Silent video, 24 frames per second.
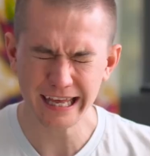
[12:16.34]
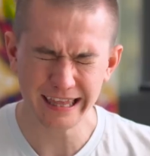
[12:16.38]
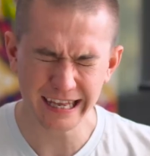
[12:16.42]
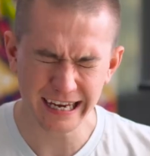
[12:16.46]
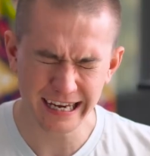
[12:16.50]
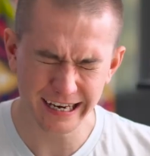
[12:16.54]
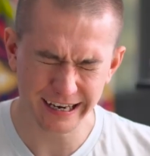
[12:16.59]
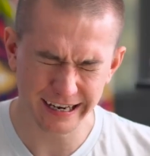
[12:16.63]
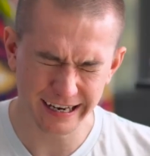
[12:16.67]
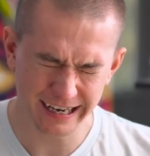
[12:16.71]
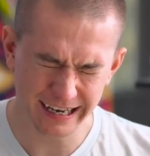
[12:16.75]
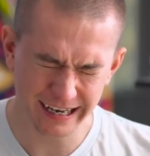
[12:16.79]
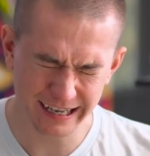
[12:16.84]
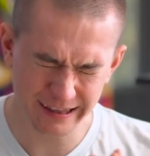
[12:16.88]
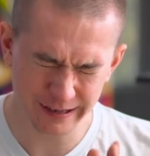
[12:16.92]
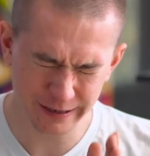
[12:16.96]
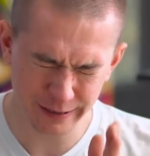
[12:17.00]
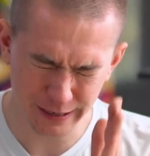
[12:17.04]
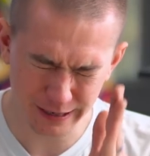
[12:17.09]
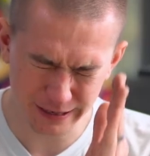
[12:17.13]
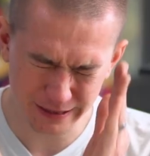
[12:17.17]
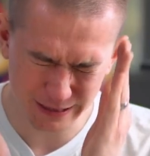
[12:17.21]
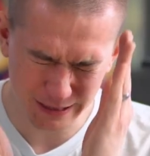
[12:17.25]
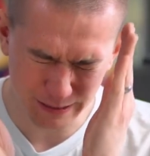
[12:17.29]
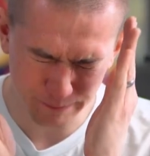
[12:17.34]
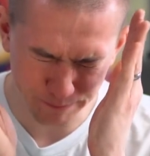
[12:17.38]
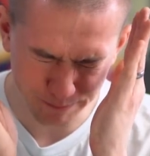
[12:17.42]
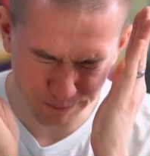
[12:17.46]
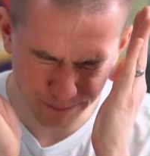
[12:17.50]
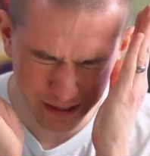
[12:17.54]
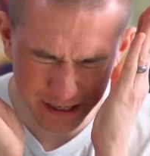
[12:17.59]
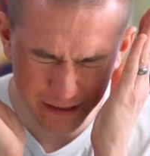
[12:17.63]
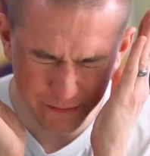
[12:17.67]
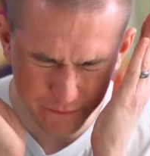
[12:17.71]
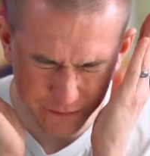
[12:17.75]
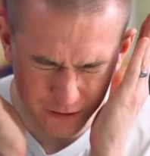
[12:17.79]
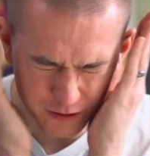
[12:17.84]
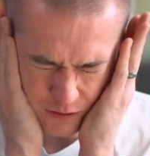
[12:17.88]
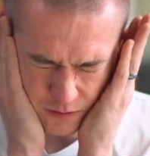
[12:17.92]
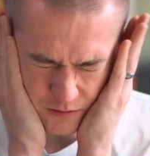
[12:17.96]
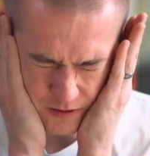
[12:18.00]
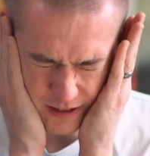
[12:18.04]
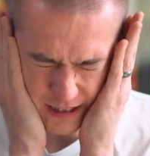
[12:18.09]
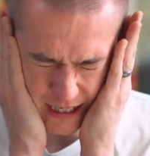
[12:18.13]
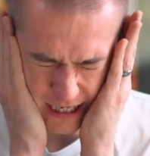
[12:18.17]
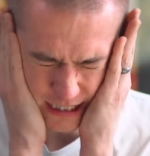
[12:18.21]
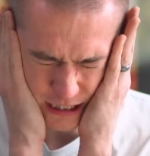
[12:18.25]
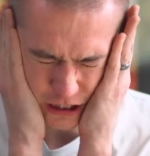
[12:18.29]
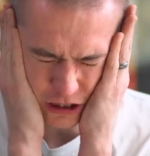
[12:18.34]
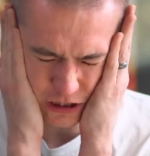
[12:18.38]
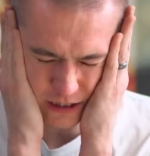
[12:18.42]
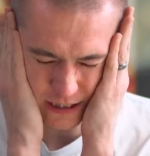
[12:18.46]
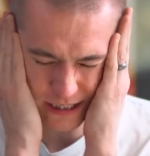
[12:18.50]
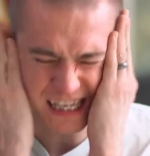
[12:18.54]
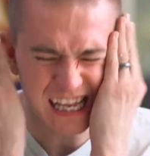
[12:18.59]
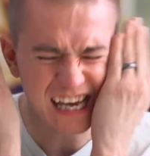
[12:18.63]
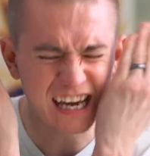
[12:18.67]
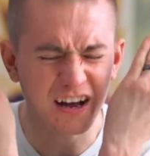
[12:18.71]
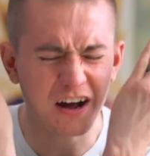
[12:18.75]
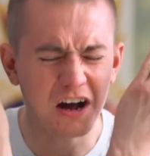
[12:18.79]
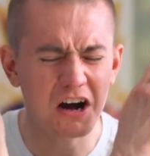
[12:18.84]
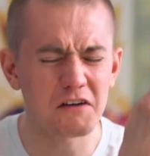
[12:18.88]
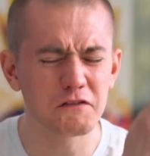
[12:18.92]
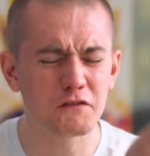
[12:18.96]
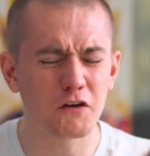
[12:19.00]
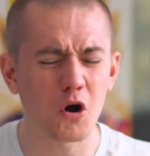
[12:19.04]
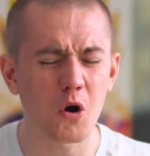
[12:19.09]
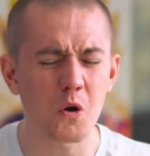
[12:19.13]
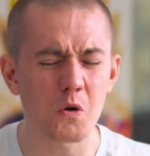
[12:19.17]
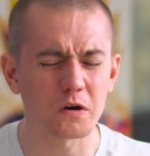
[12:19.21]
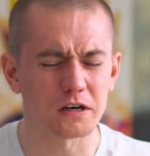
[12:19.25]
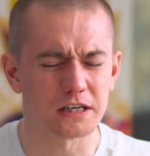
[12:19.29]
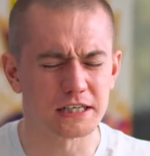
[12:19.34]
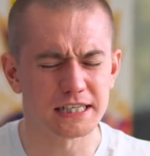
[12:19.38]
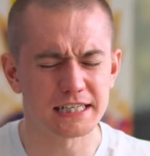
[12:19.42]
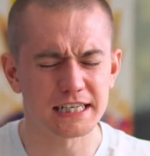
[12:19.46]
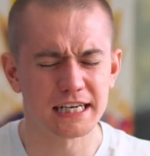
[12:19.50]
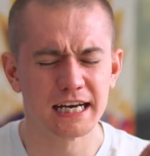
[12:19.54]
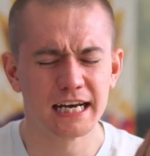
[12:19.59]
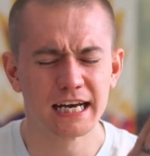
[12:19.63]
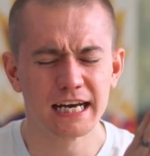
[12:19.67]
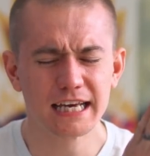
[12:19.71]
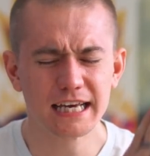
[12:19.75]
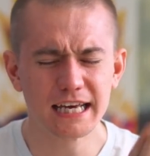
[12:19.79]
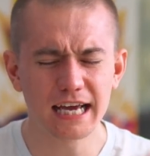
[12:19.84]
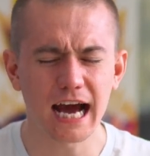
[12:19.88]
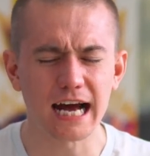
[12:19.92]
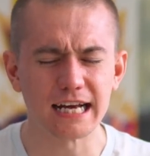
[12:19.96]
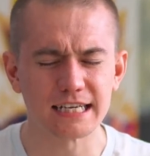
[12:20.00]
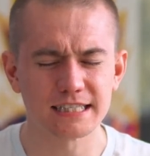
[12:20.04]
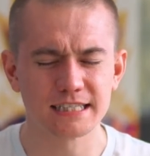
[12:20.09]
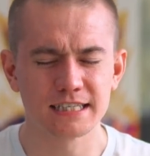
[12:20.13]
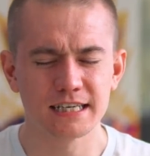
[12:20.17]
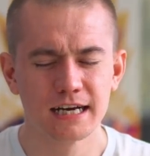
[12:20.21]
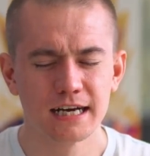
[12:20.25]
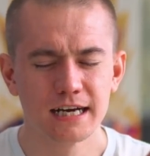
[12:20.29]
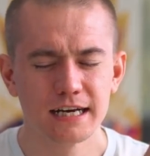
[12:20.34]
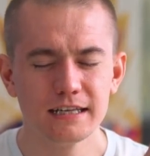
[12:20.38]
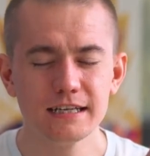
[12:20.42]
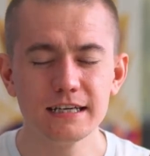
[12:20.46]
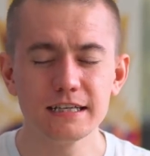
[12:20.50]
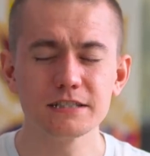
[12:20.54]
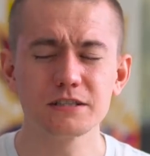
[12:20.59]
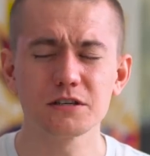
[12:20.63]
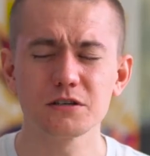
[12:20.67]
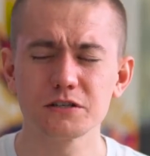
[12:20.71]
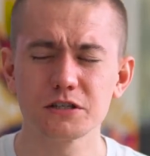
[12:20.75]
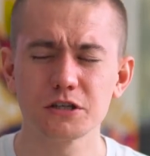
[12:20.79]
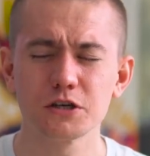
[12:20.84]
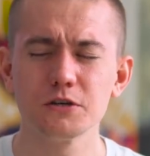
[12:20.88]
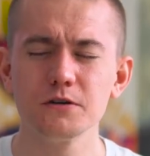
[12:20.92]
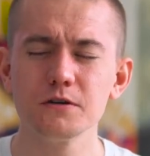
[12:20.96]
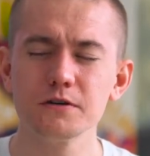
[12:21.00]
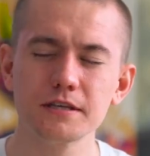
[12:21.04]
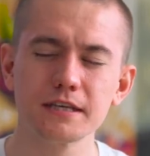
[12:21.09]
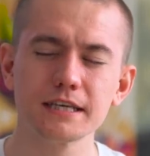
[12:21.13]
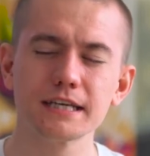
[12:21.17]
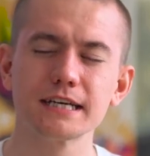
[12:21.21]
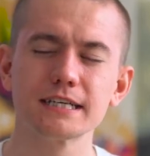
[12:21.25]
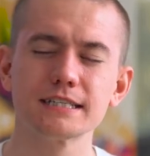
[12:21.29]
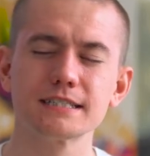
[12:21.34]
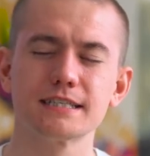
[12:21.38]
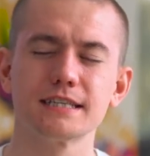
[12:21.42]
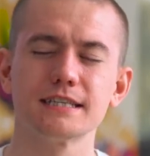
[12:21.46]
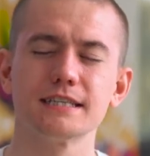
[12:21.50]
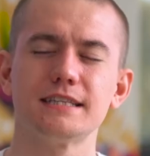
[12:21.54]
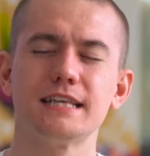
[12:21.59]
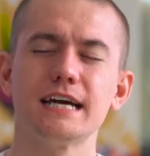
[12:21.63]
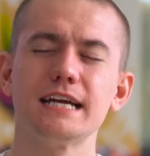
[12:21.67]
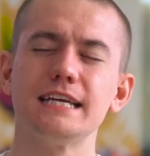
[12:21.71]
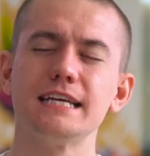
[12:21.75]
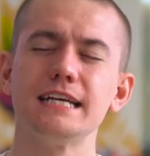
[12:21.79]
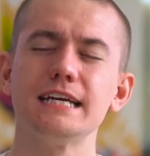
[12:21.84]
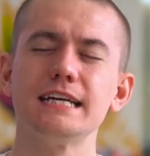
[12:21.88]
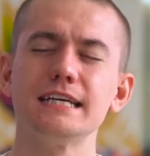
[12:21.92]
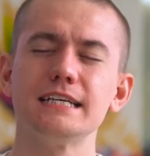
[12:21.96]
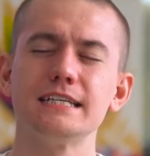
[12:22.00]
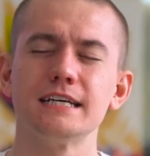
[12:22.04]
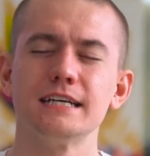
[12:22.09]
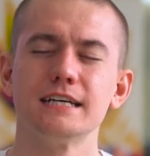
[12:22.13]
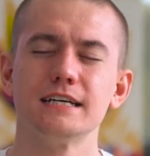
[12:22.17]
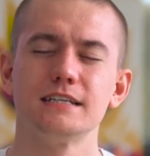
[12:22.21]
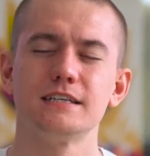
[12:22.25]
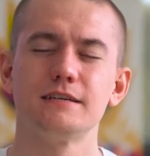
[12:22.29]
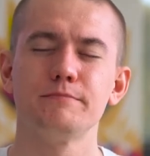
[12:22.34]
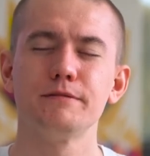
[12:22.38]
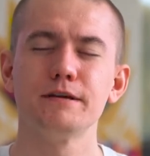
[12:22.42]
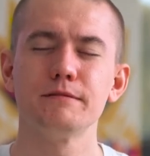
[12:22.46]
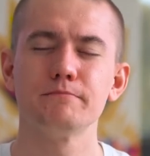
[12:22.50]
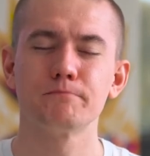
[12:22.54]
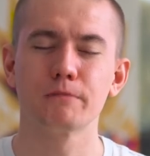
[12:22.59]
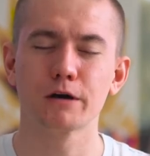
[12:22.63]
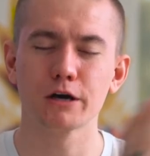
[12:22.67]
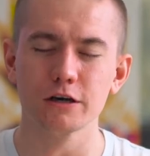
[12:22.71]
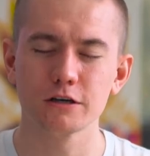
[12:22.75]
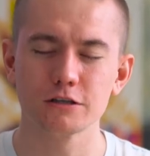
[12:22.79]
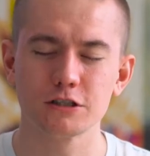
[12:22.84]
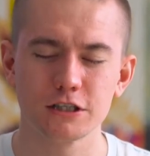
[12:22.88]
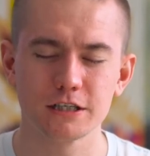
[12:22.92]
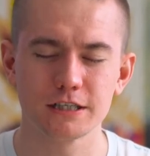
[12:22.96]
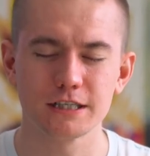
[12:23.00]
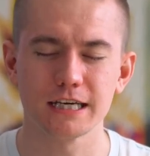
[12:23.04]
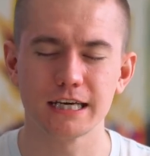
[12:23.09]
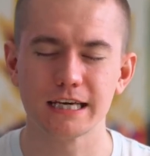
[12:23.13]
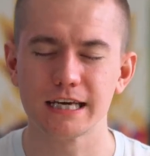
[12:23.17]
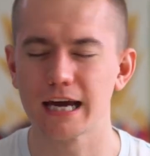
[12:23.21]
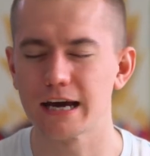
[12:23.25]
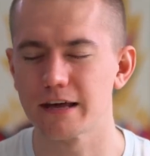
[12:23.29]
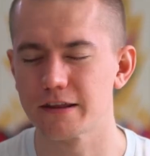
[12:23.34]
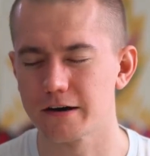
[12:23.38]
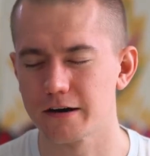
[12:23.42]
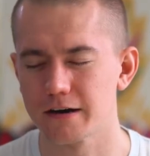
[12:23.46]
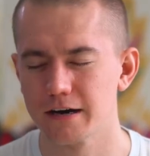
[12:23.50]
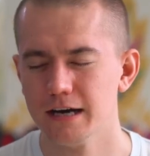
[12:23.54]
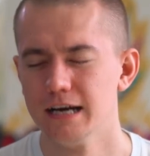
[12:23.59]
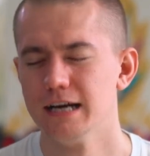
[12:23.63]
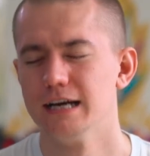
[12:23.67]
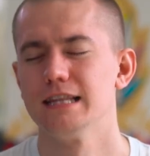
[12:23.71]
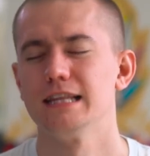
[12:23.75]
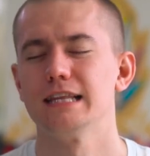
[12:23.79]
And then in in the bit of news that's just like, of course, yes, these are two things that need to be merged together,